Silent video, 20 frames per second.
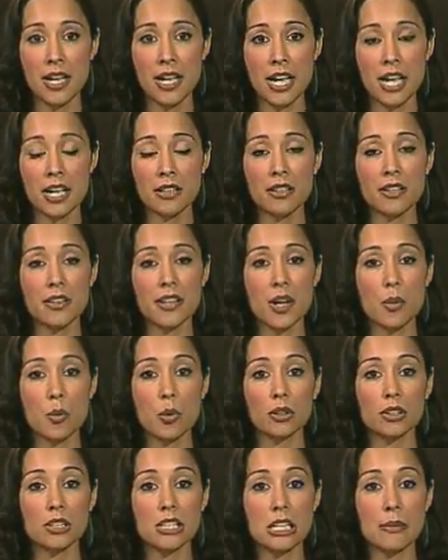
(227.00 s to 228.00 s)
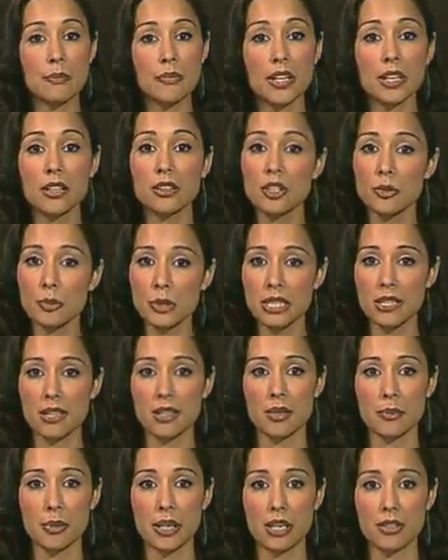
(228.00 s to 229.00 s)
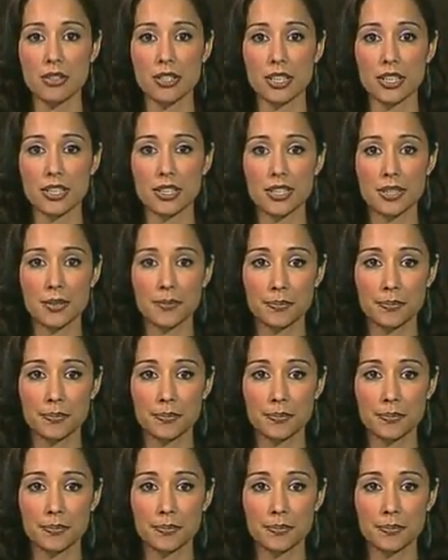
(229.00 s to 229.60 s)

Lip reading: and that they want something to be done about it.